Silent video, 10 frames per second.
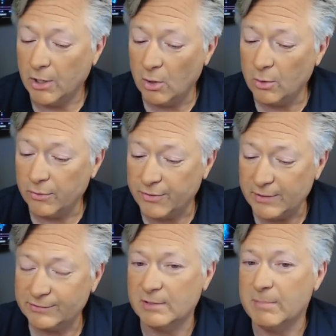No,
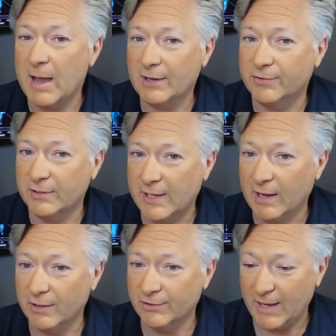this is the box that
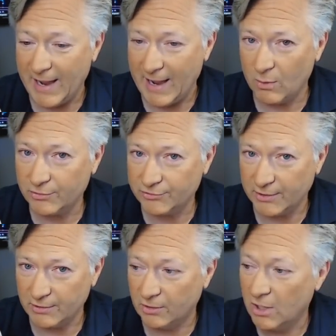carries our
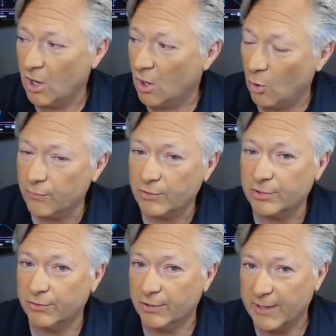signal
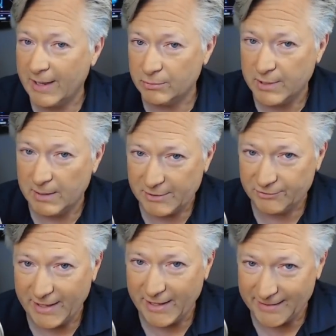over to the cable
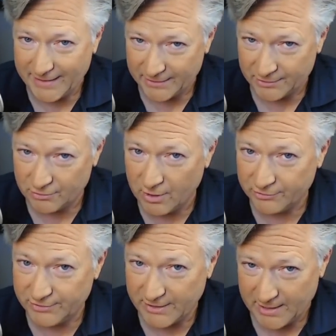company's head end
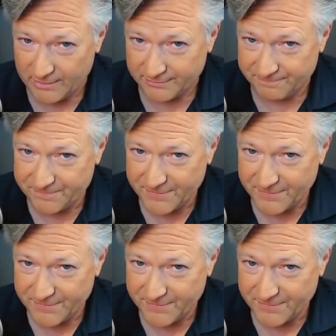across town.